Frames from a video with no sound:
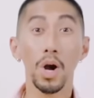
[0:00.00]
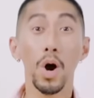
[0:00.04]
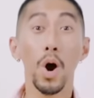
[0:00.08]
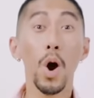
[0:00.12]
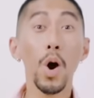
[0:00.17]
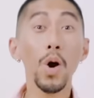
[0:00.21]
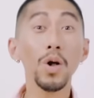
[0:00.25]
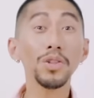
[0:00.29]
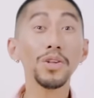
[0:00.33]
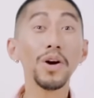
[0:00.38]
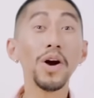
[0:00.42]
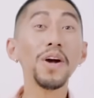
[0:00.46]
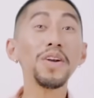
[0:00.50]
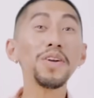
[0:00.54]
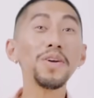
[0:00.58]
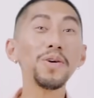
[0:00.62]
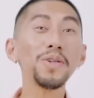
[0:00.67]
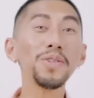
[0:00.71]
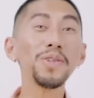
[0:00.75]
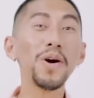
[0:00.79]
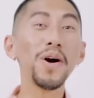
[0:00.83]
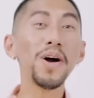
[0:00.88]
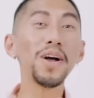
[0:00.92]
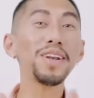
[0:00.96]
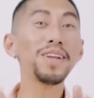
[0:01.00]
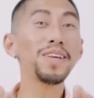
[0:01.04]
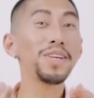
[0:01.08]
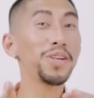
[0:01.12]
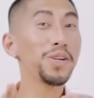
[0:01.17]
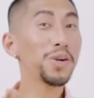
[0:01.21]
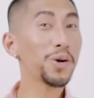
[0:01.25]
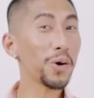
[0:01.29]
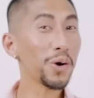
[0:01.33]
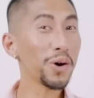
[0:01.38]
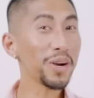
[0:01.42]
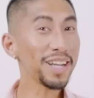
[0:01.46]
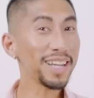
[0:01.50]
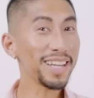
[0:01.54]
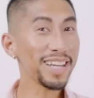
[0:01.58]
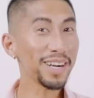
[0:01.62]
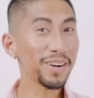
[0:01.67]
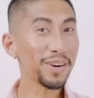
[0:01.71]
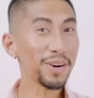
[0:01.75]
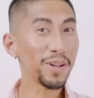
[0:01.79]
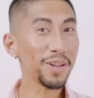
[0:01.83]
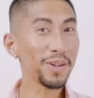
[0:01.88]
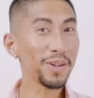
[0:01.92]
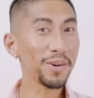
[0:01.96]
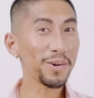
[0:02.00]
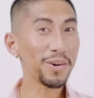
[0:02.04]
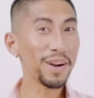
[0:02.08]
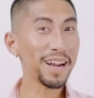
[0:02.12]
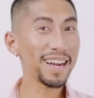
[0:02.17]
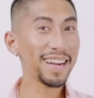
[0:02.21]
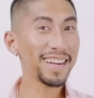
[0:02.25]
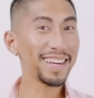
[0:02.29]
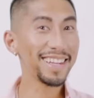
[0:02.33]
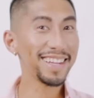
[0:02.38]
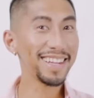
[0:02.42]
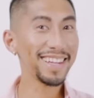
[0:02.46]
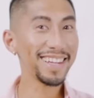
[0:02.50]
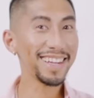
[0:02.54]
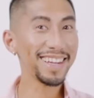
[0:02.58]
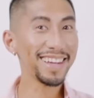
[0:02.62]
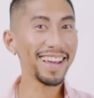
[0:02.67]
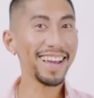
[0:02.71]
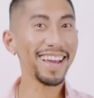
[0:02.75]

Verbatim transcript: Hold on, you're here already,